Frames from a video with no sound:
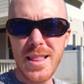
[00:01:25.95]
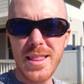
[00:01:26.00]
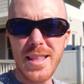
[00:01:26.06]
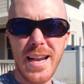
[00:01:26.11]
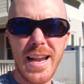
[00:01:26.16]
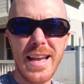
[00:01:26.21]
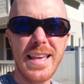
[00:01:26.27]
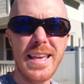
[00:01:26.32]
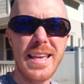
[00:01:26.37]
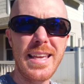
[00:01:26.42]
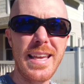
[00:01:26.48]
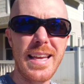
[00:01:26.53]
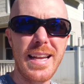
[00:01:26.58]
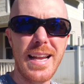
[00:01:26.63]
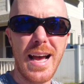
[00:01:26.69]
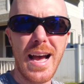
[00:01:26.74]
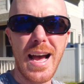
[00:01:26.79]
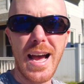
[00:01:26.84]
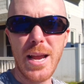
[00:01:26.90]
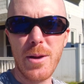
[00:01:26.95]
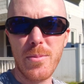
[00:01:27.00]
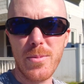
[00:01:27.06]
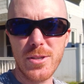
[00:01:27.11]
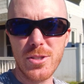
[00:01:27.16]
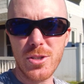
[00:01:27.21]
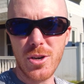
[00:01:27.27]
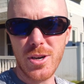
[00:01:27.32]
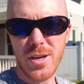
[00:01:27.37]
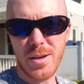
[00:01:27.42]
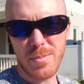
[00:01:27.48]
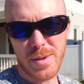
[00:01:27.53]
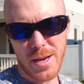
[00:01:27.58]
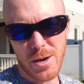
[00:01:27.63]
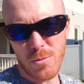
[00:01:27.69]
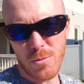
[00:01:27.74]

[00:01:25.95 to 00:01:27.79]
that I could get a high return in my